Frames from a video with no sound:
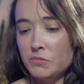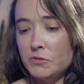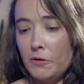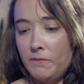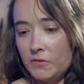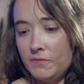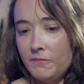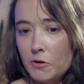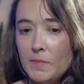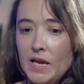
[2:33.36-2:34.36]
so
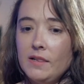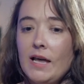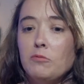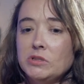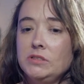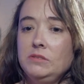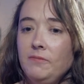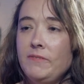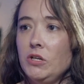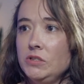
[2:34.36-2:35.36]
for me that was
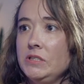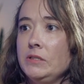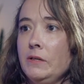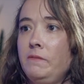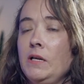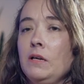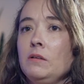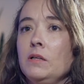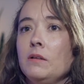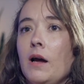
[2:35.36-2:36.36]
very
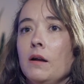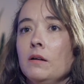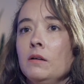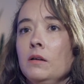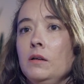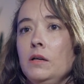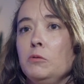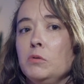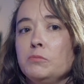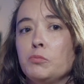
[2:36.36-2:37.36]
significant in that it
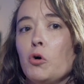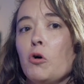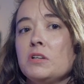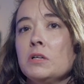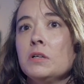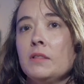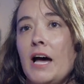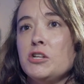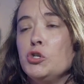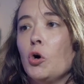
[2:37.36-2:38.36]
brought
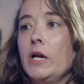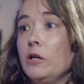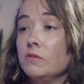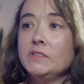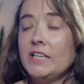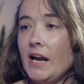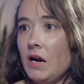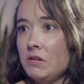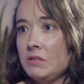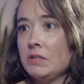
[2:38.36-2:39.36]
that joy of
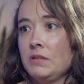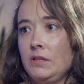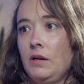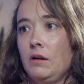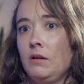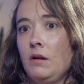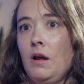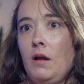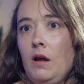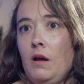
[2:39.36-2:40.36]
sound and
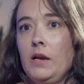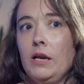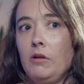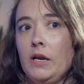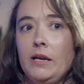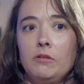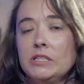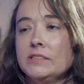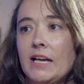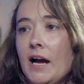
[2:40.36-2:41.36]

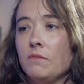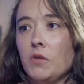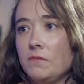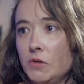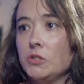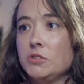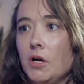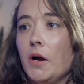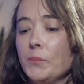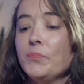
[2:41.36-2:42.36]
hearing sound for the first
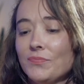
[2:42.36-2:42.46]
time.